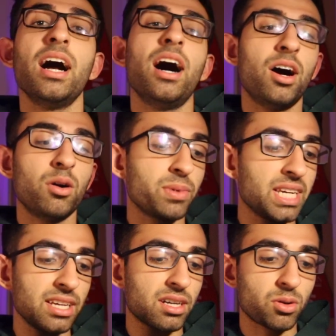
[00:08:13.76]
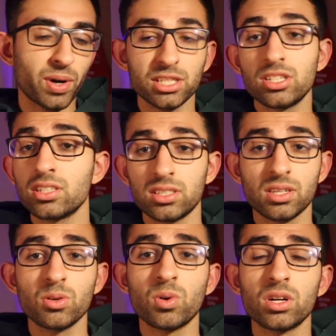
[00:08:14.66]
How many questions
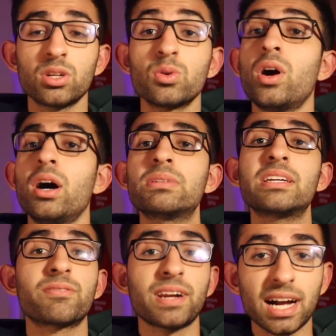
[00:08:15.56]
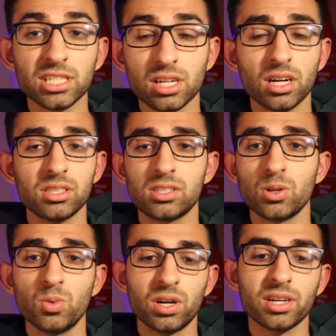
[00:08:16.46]
do you want to do? How many flashcards do
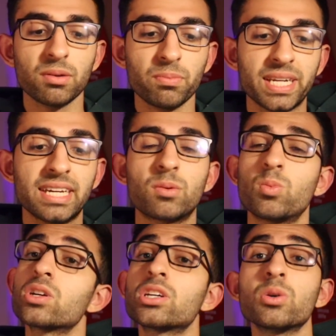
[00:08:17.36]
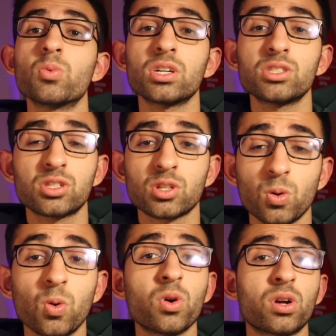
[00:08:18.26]
you want to complete? What do you want to
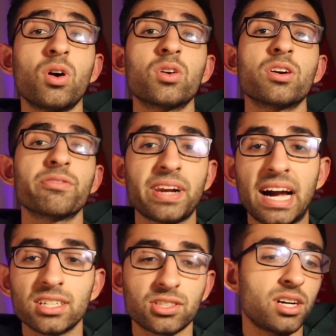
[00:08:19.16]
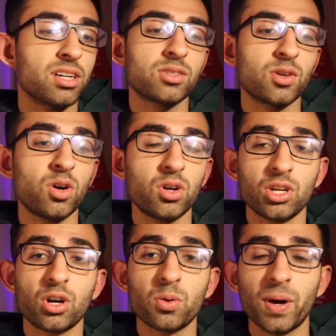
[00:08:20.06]
score on your flashcards or on
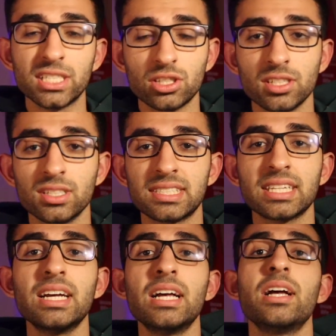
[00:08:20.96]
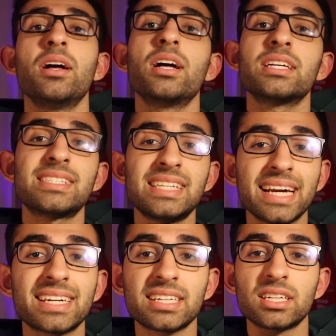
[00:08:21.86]
your questions?
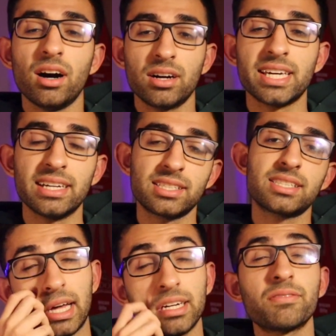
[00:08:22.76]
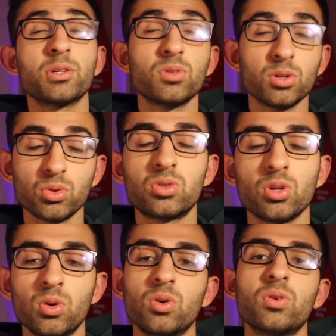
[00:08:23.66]
Set targets, and if you do
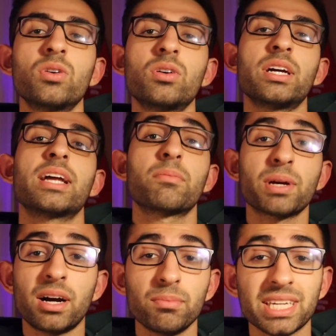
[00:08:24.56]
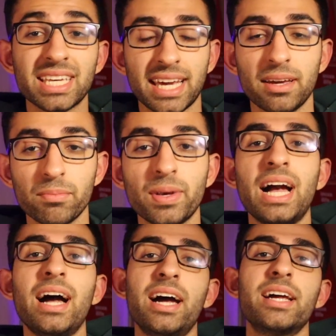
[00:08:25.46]
so, it'll become a game,
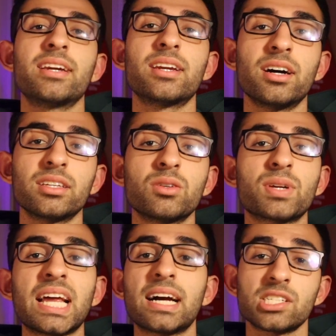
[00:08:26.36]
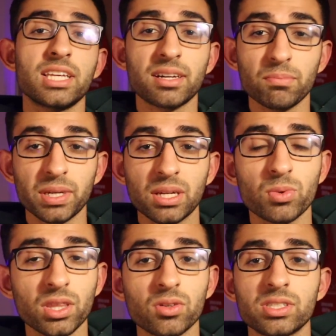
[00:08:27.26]
and you can actually compete
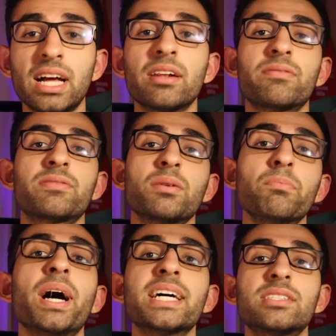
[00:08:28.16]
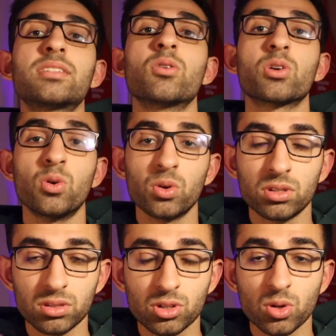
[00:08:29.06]
with yourself to best your
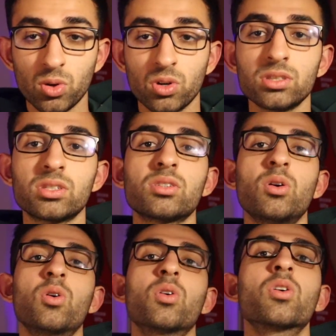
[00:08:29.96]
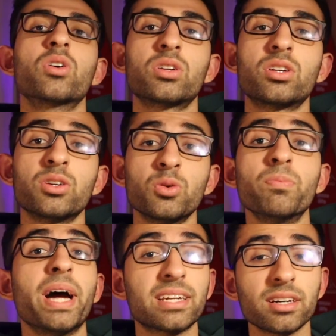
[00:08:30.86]
own scores or to do
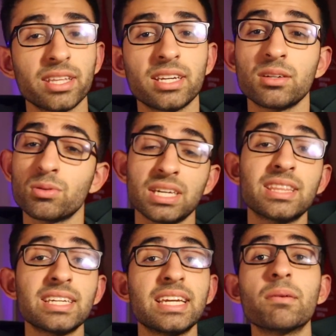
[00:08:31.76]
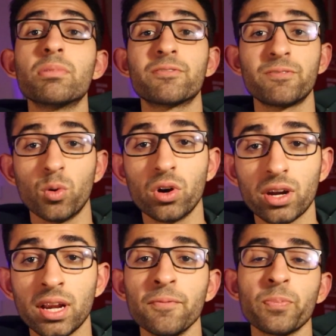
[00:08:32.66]
better than you did the day before.